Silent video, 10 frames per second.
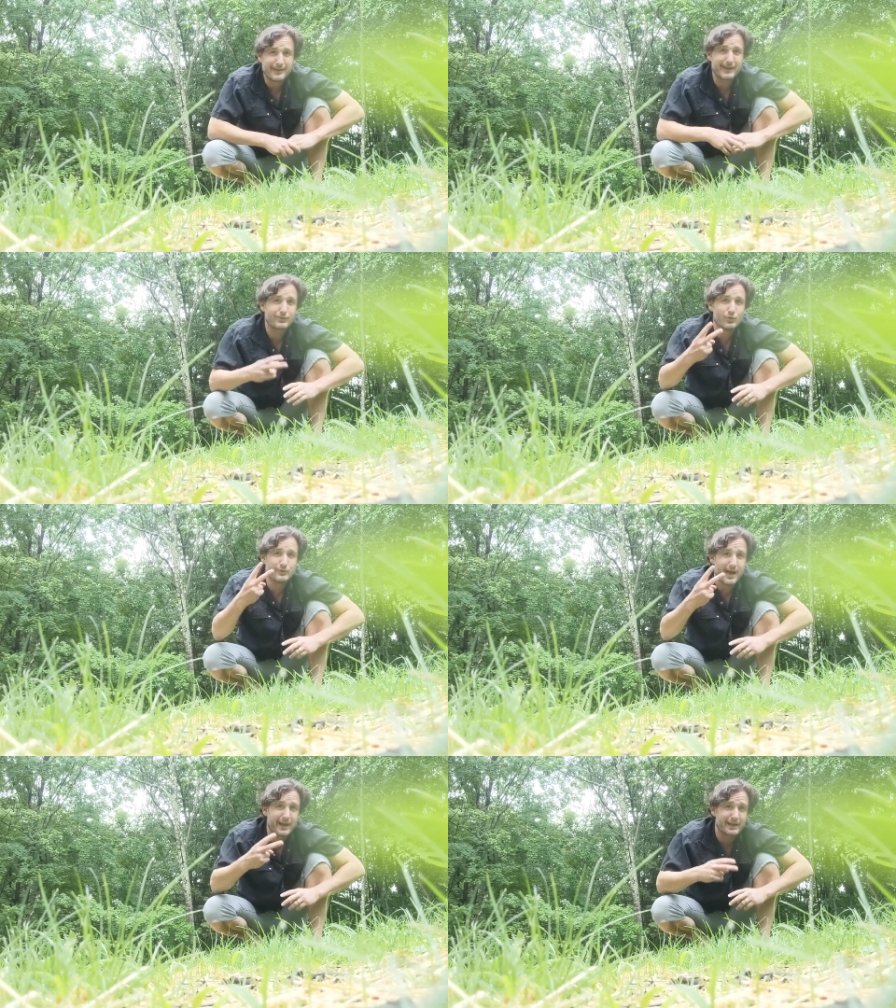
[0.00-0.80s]
Get
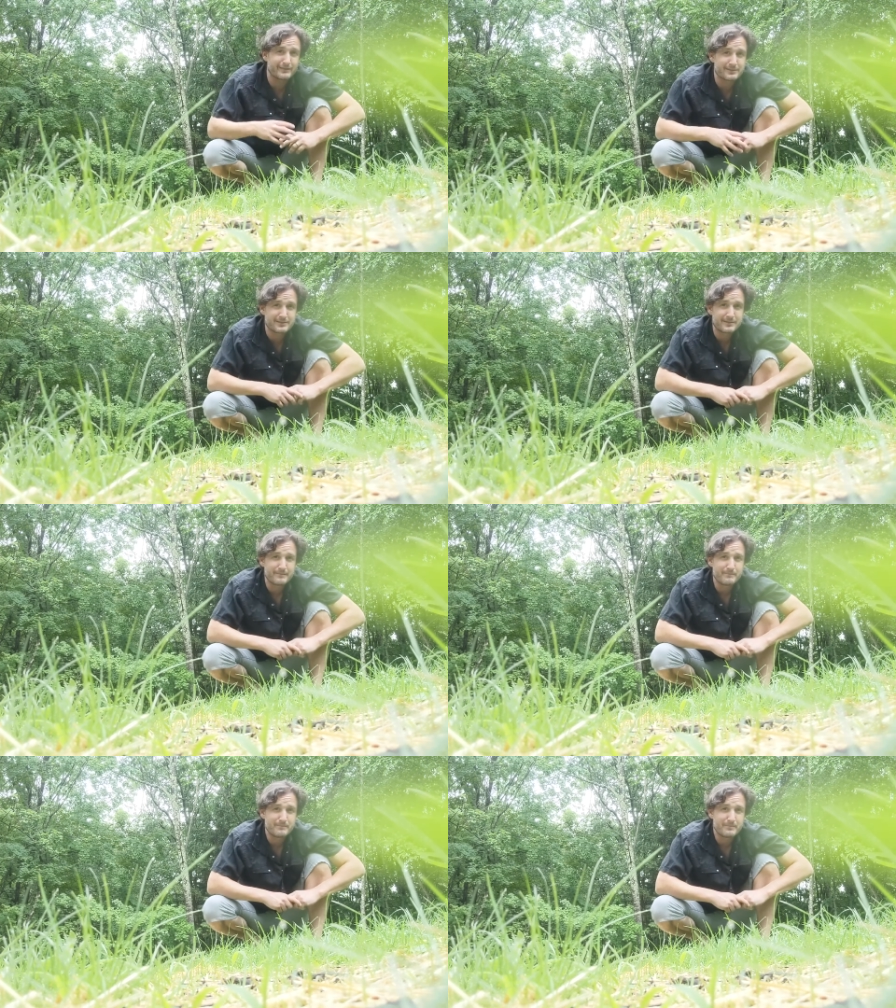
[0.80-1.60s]
two negatives,
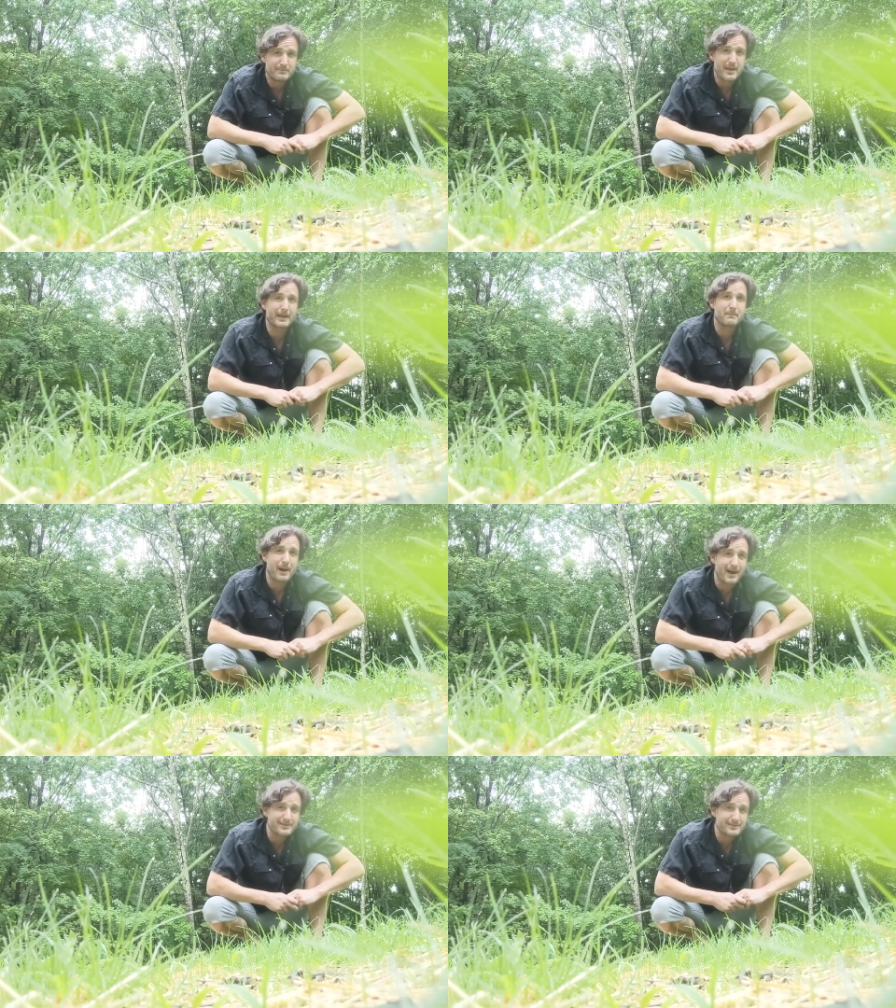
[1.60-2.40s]
make a
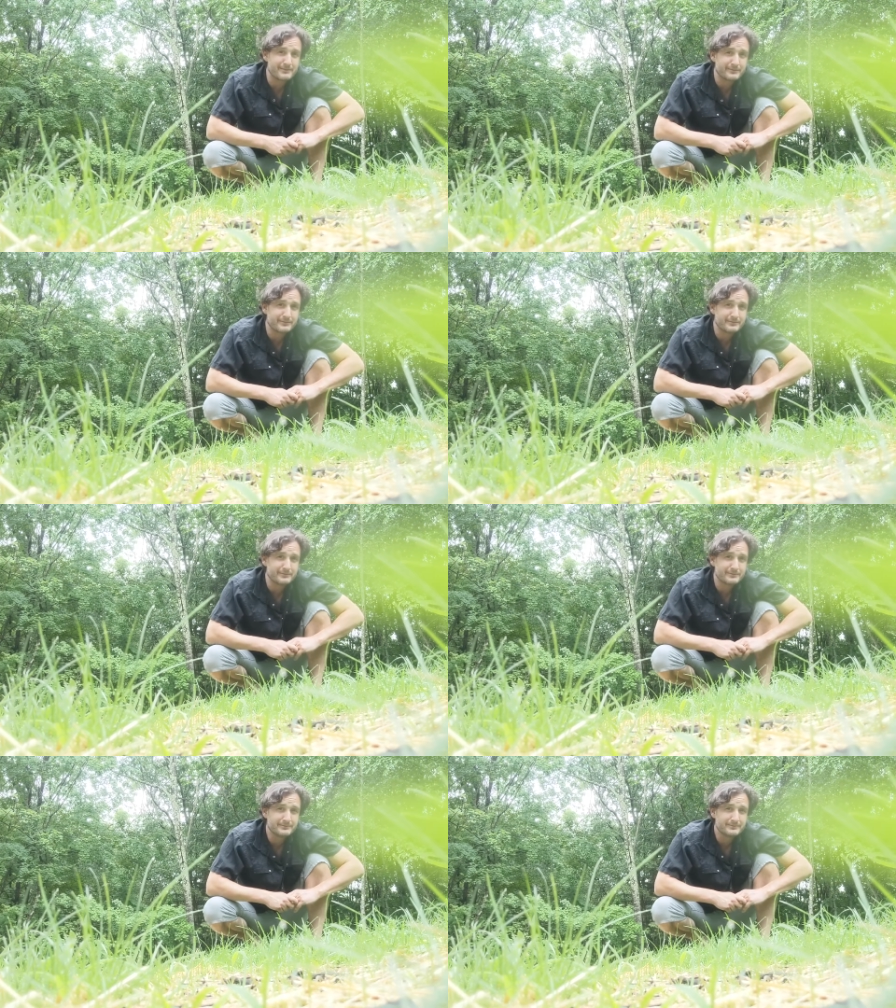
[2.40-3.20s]
positive.
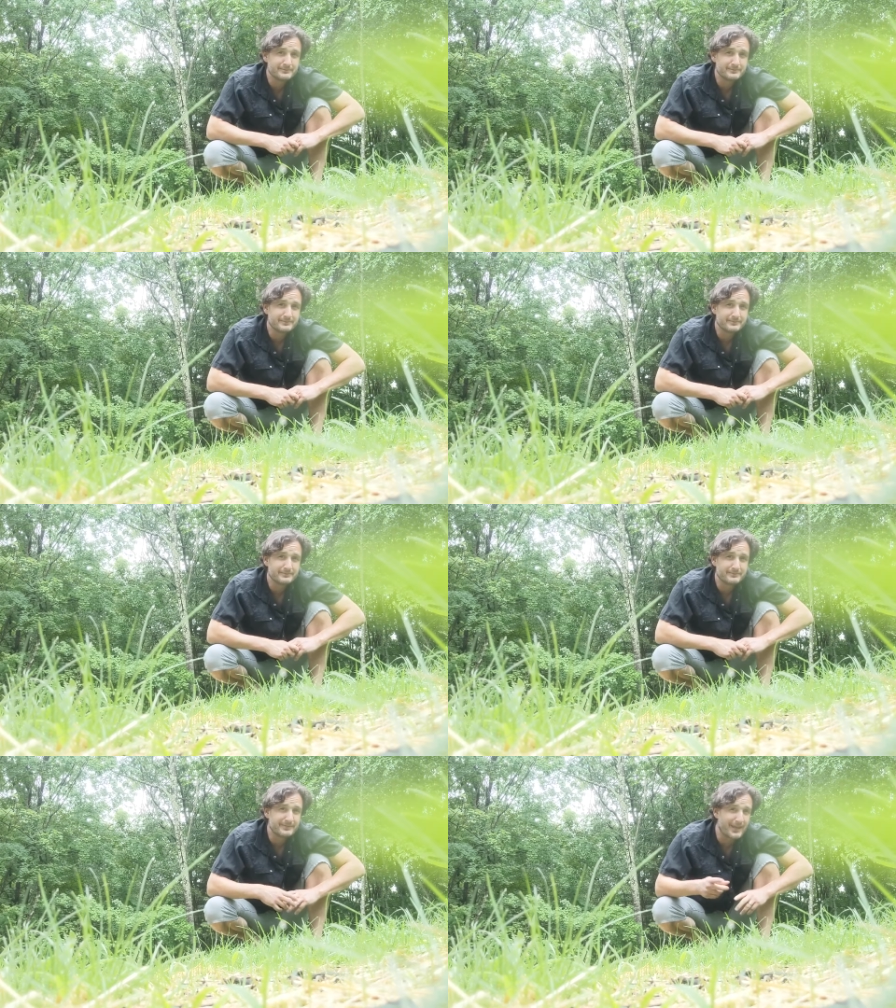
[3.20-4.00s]

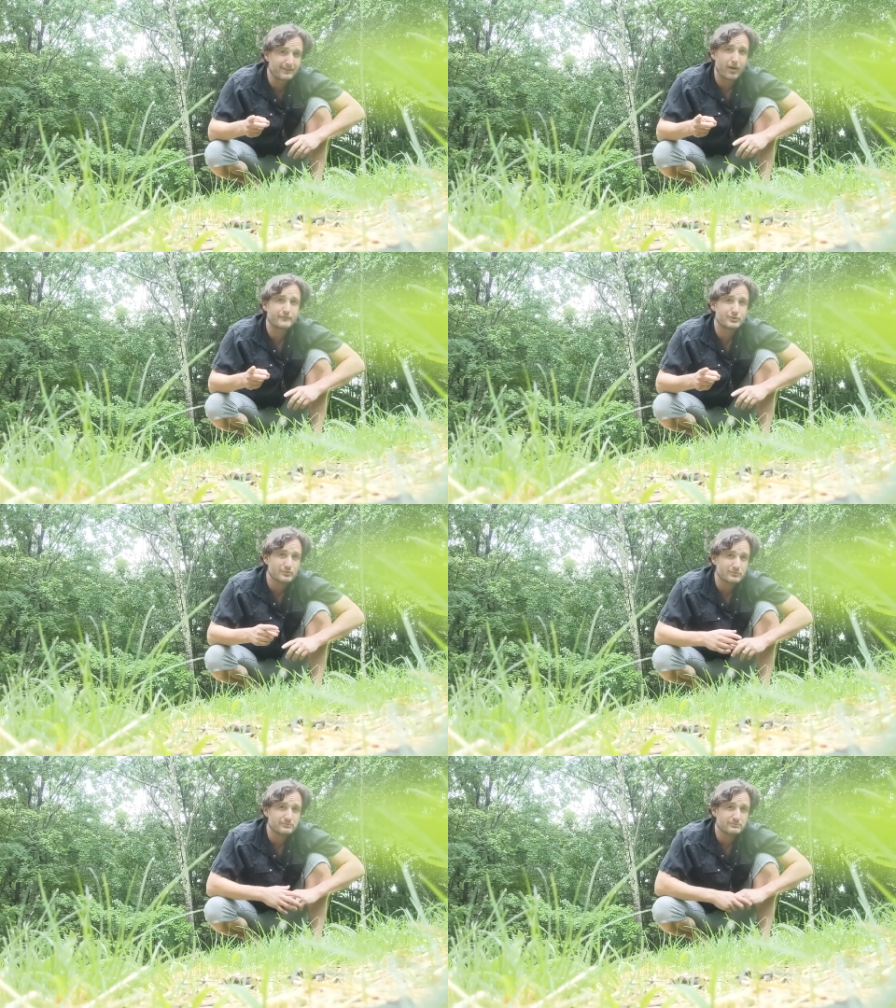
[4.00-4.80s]
Ned loves
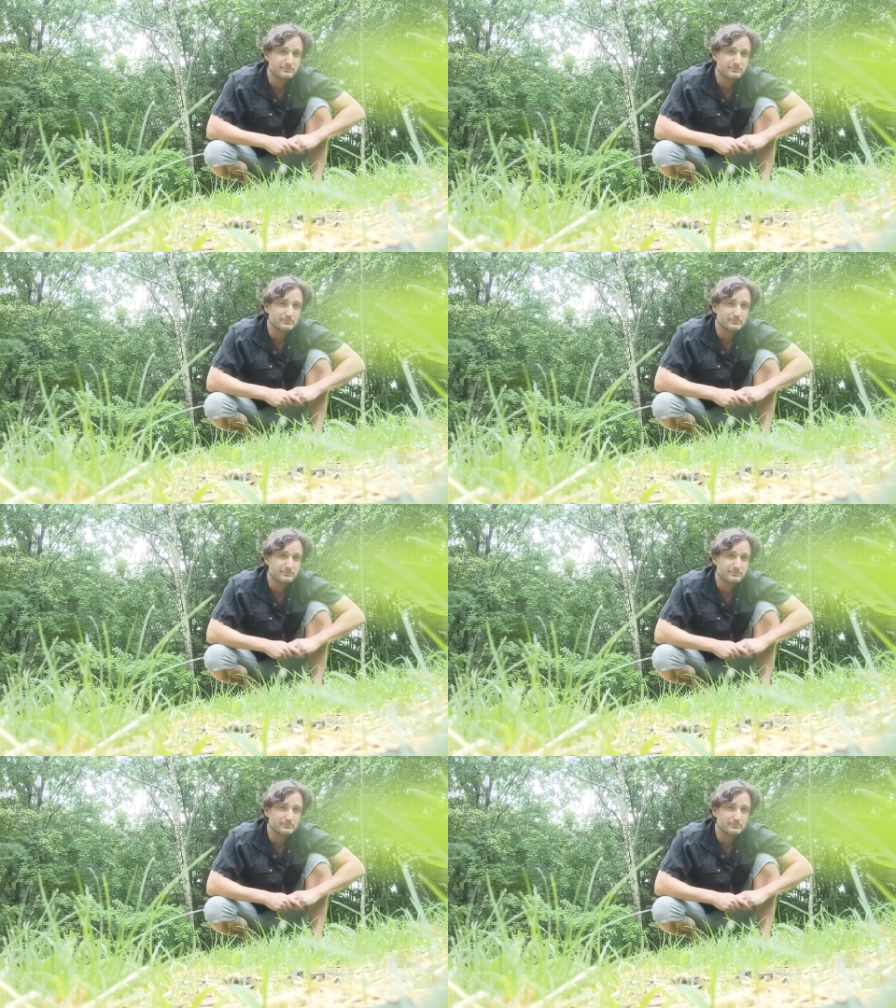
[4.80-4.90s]
you.